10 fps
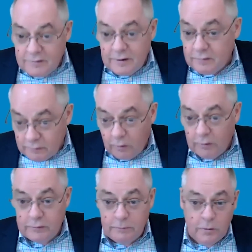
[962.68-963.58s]

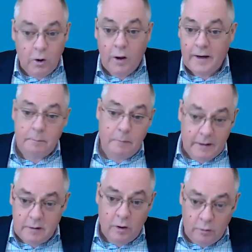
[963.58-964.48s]
exercise, if you like, and
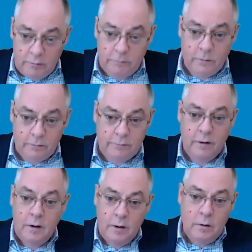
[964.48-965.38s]
making no difference.
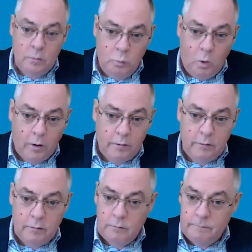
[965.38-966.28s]
What
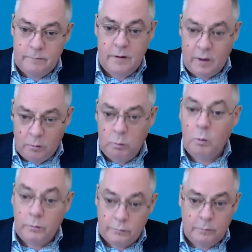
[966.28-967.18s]

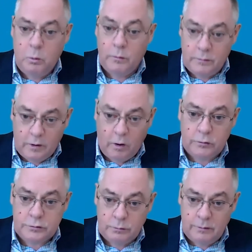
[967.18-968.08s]
will support the
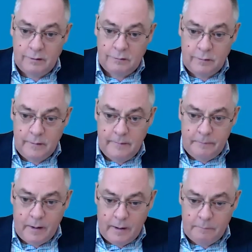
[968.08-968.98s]
culture is
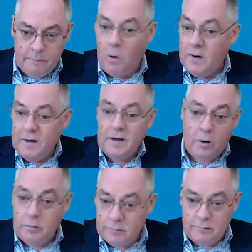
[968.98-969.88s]
finding
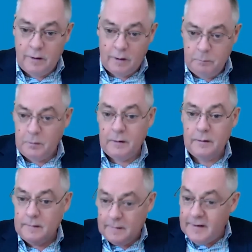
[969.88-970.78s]
those, being
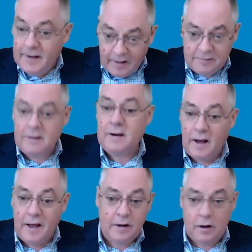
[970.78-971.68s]
clearly
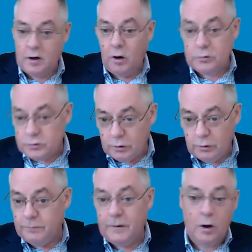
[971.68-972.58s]
articulating a culture
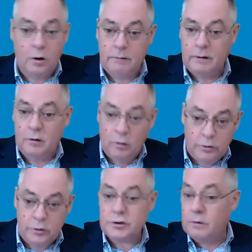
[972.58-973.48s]
of,
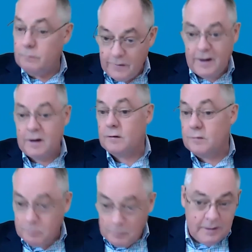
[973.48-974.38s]
inclusion, fairness,
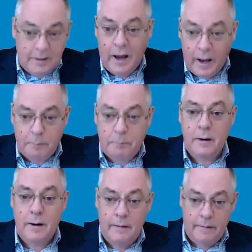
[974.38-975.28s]
speaking up,
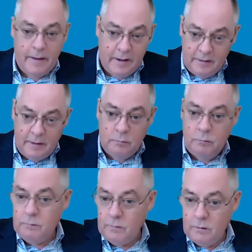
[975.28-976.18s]
and then